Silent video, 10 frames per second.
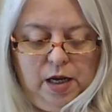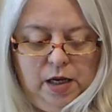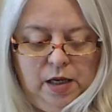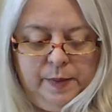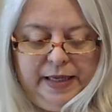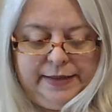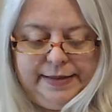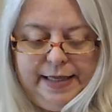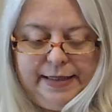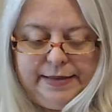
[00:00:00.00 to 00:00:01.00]
It
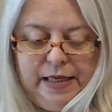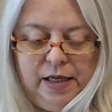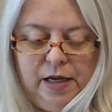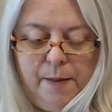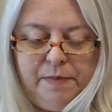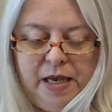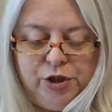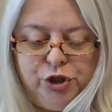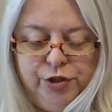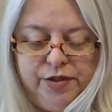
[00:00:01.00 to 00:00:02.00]
says it
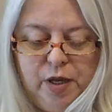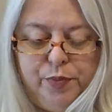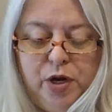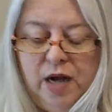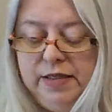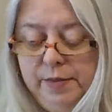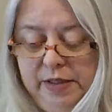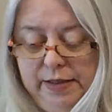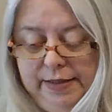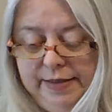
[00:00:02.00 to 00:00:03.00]
measures
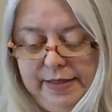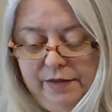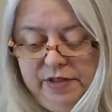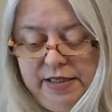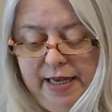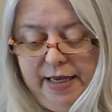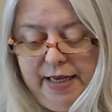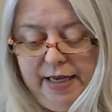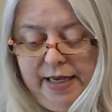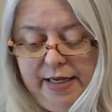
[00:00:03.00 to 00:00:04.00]
approximately 78
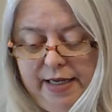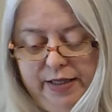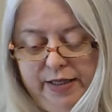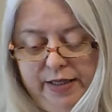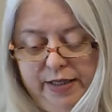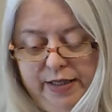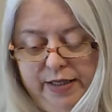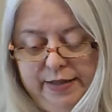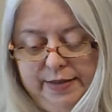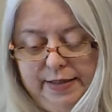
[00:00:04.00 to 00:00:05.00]
inches by
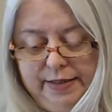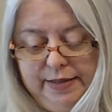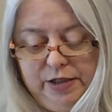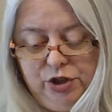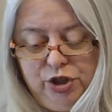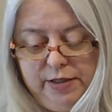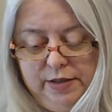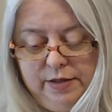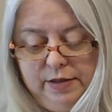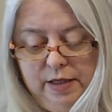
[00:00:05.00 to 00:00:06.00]
36
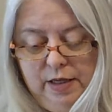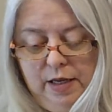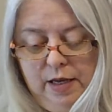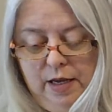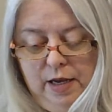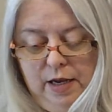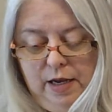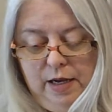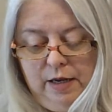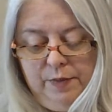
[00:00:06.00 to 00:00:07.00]
inches.
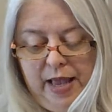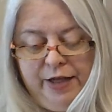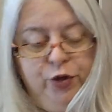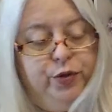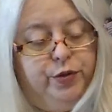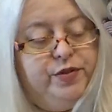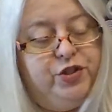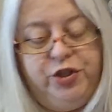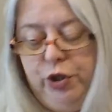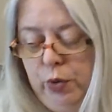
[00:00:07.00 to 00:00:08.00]
And you
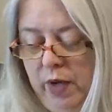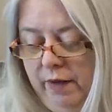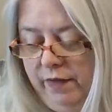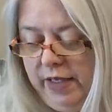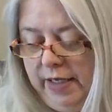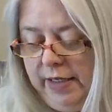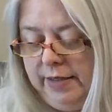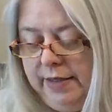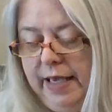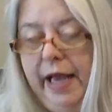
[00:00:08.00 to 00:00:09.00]
use 2 of
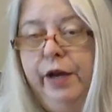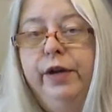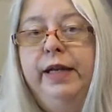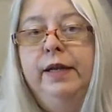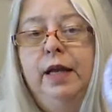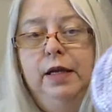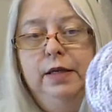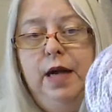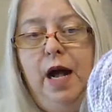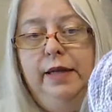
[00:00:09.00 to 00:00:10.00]
these Karen
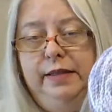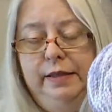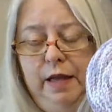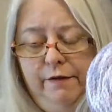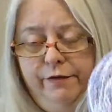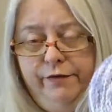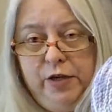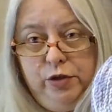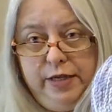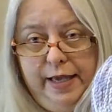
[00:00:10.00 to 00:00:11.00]
cotton
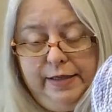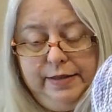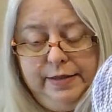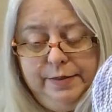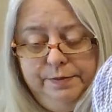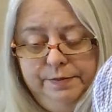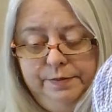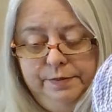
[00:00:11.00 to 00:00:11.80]
funnel cakes.